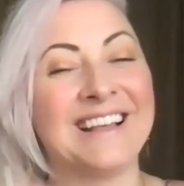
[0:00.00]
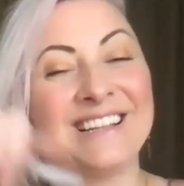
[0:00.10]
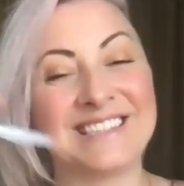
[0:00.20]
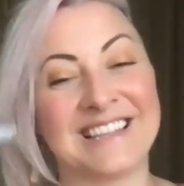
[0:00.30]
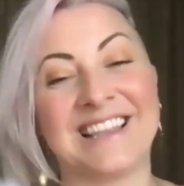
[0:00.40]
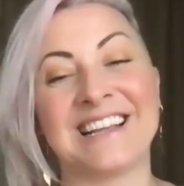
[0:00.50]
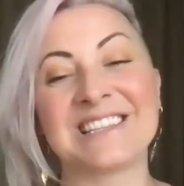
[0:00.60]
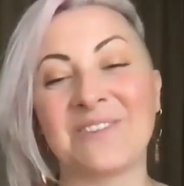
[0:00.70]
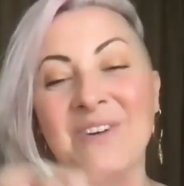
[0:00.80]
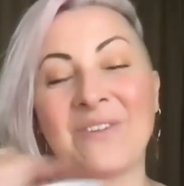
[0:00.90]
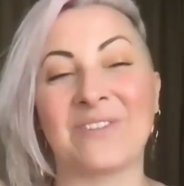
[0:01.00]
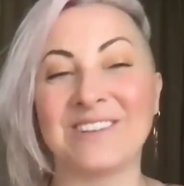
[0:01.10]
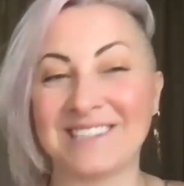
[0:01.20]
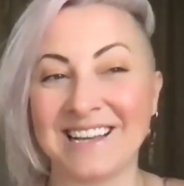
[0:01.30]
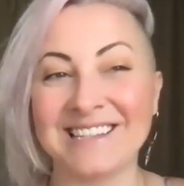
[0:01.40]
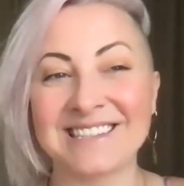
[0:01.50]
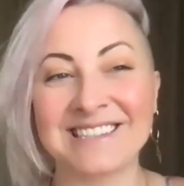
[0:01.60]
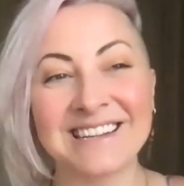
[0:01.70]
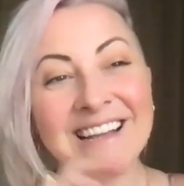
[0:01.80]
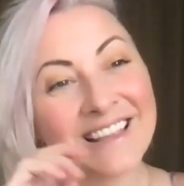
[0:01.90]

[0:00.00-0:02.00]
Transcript: it's the things that we resist